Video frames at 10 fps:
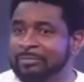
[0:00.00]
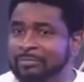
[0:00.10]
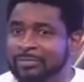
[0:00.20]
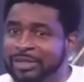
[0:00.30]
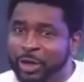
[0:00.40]

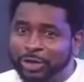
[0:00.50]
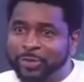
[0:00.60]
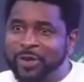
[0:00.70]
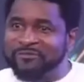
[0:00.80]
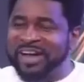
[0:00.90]
You saw
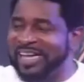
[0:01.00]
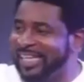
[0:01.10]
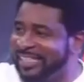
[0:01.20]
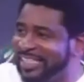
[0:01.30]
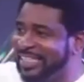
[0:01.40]
someone fine girl
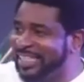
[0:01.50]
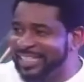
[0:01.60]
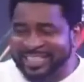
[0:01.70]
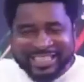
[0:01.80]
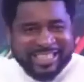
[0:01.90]
sing
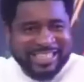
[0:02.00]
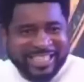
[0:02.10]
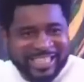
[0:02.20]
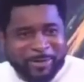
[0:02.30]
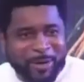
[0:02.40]

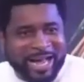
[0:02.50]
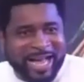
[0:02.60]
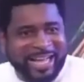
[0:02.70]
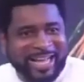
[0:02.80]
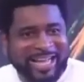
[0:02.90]
in choir.
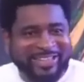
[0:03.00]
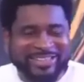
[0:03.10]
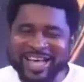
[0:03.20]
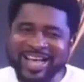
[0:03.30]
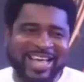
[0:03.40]
He
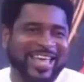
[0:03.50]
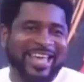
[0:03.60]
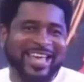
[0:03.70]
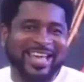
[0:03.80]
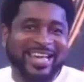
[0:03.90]
said,
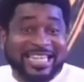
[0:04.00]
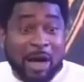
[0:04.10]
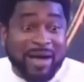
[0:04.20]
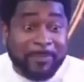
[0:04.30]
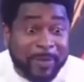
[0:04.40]
hey, these are
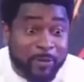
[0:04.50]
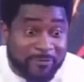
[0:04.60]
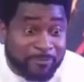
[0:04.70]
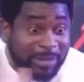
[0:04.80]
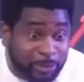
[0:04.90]
men pick
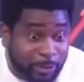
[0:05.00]
wife, Pastor.